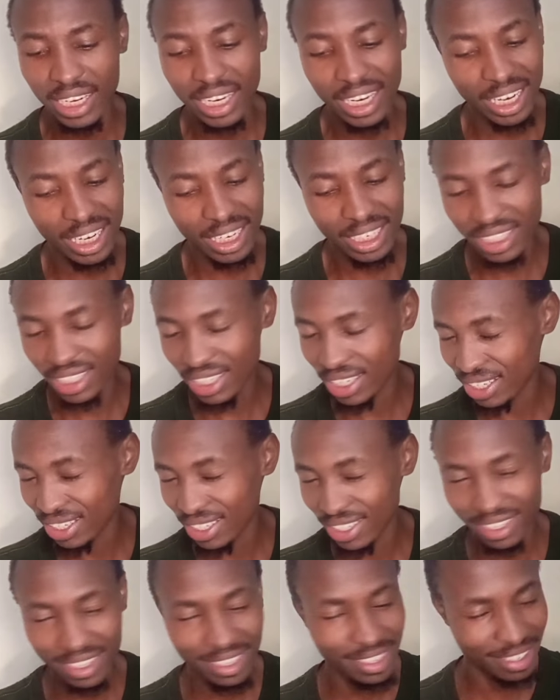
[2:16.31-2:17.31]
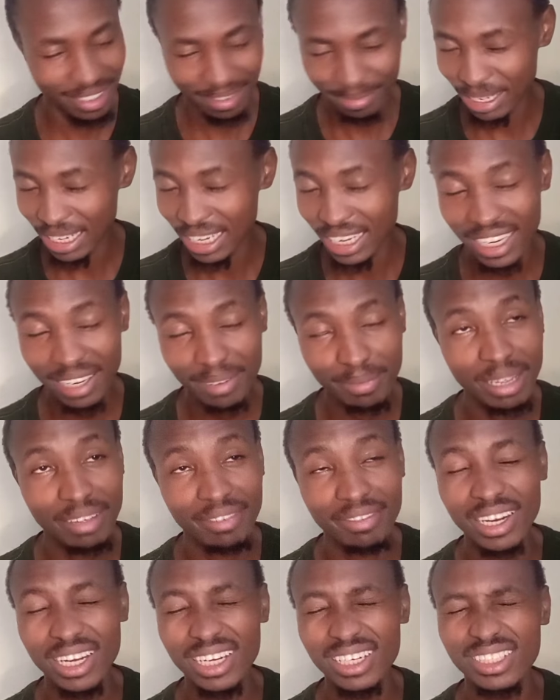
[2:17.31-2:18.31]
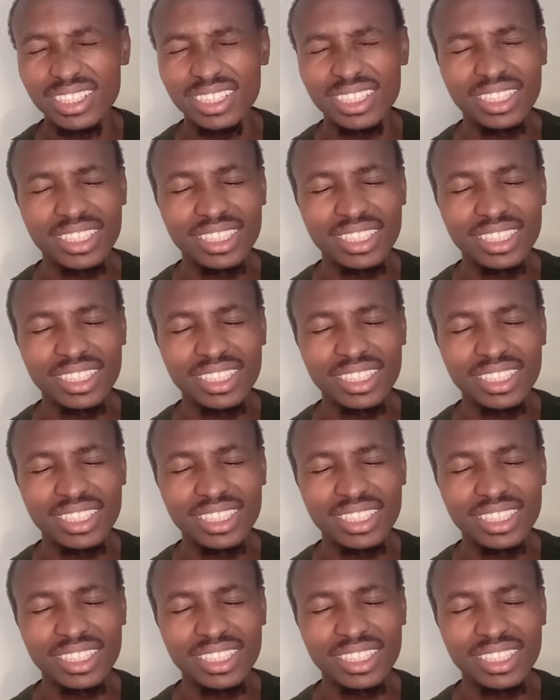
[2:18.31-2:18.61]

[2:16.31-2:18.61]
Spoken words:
And my friend,